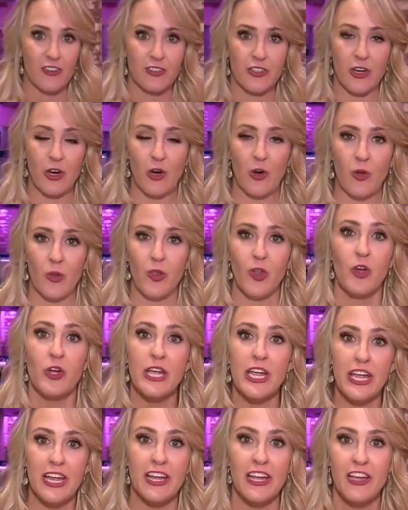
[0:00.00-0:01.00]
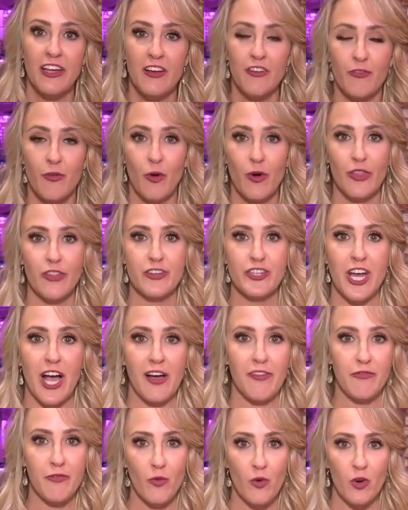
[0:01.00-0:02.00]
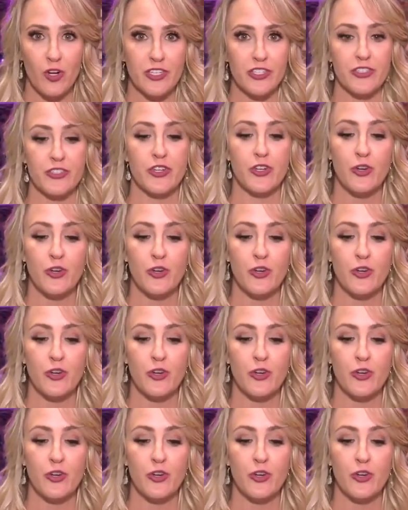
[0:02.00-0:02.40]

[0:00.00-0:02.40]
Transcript: So looking for the job force